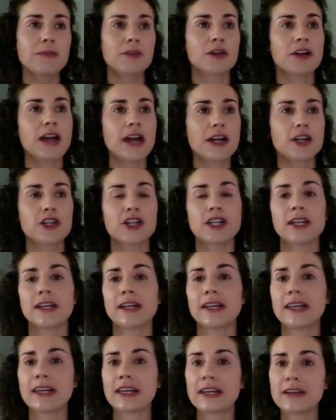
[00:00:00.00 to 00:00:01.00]
your energy, and
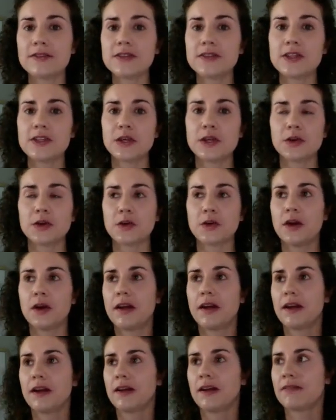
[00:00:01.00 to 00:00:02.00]
it gives you
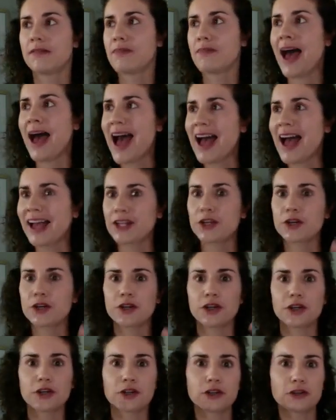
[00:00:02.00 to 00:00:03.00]
back
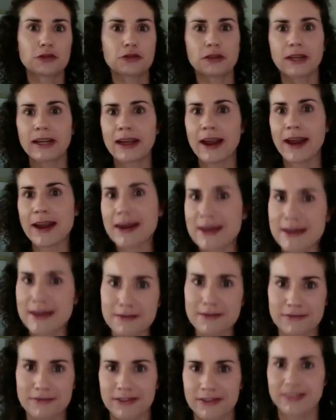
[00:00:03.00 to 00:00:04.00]
your
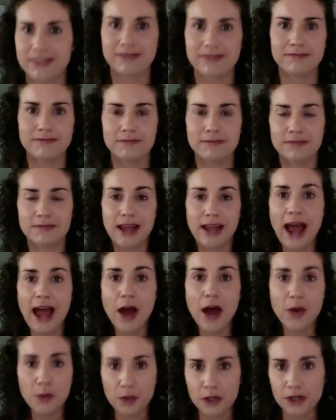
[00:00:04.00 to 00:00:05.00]
creative
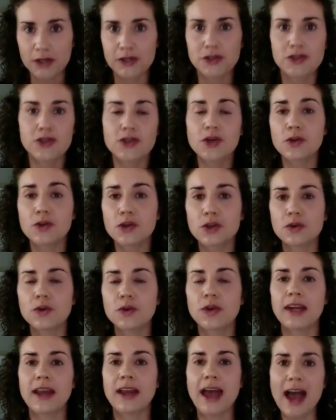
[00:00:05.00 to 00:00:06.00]
hours so you
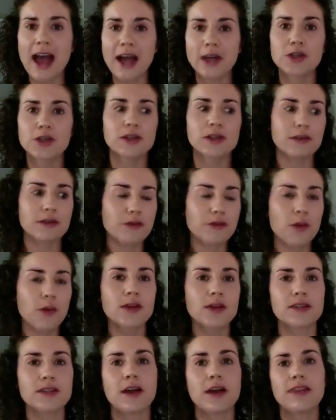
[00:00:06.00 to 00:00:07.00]
can actually
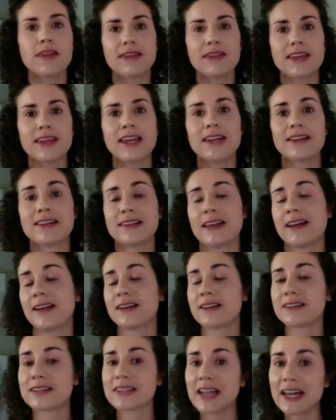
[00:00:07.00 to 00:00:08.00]
focus on the things that
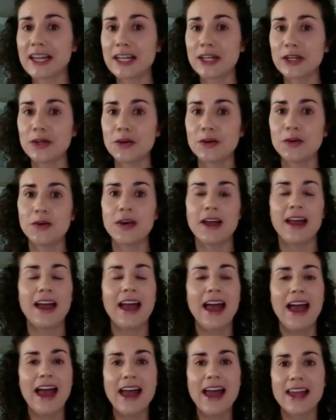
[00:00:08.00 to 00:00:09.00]
excite you
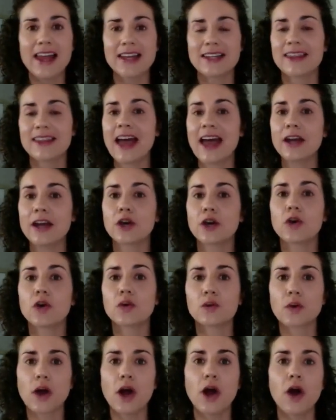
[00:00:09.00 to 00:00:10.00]
and that
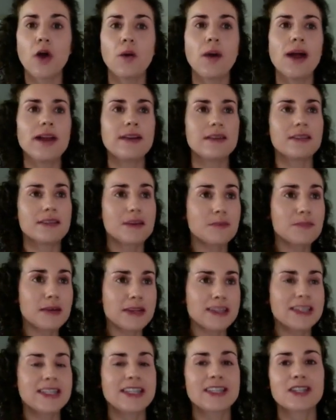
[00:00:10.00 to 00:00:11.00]
grow and the
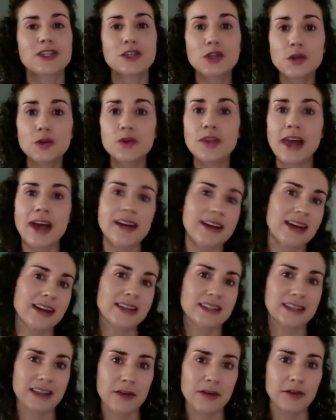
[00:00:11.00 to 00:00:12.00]
business to that
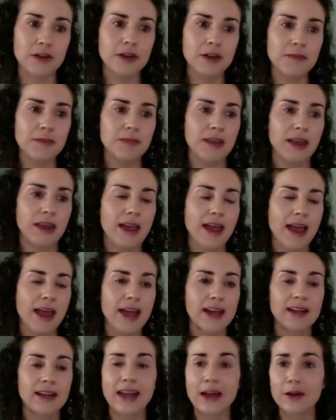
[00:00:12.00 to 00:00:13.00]
next level
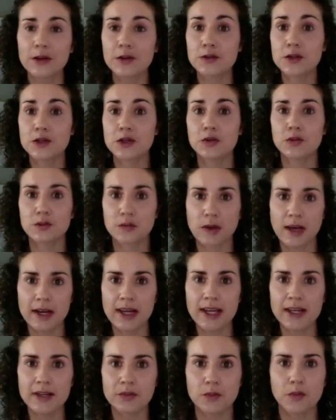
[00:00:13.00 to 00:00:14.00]
and allow you to run
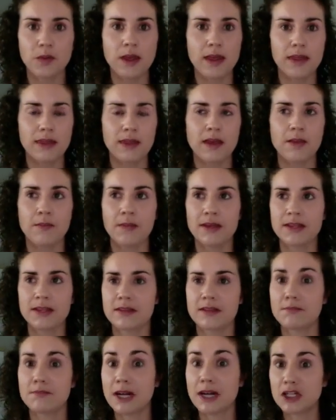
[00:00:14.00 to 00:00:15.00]
it with a
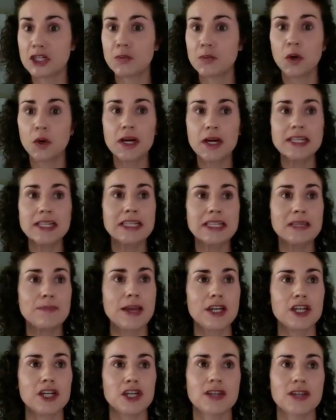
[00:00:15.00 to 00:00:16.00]
much more
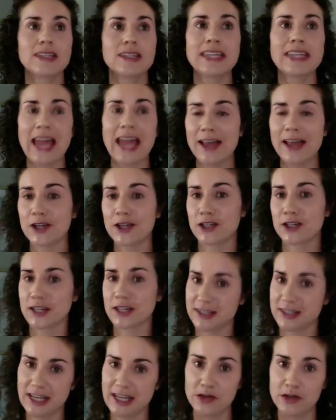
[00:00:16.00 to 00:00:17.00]
spacious calendar
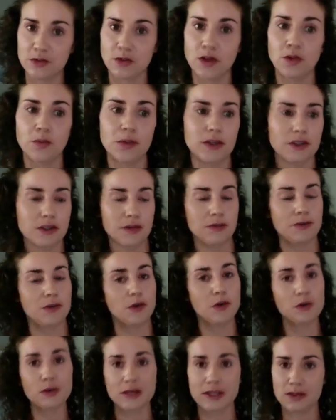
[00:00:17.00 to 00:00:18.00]
and schedule, which
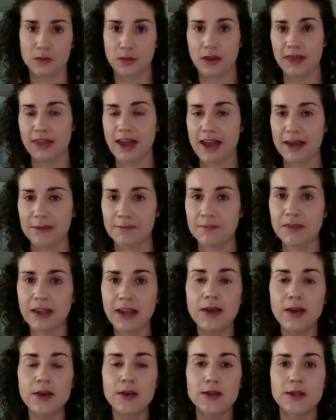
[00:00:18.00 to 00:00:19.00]
who doesn't want that?
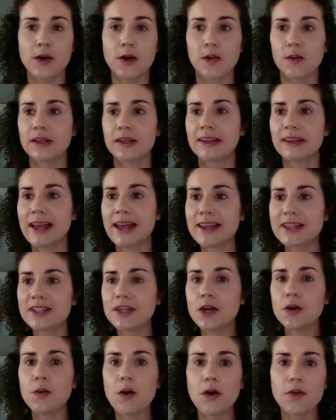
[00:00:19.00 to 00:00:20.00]
So let's
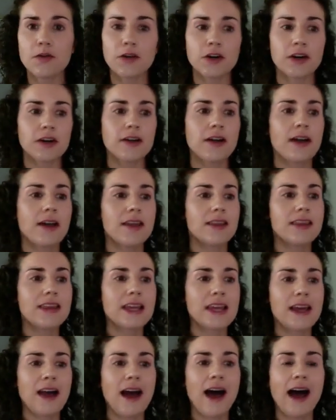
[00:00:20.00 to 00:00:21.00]
go over
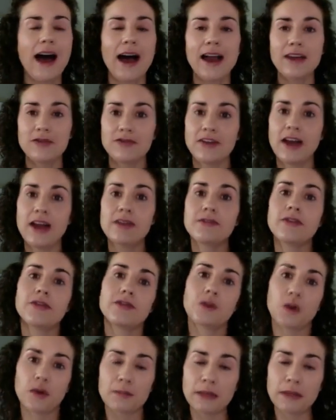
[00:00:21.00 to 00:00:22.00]
the HighFive
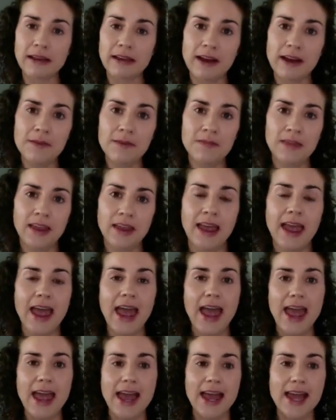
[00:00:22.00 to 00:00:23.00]
formula.
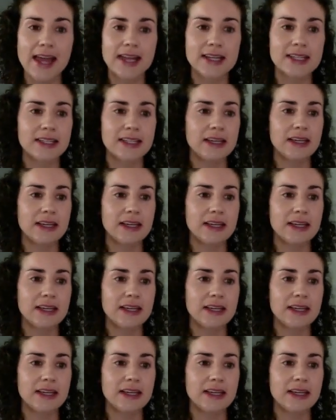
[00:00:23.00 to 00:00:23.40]
And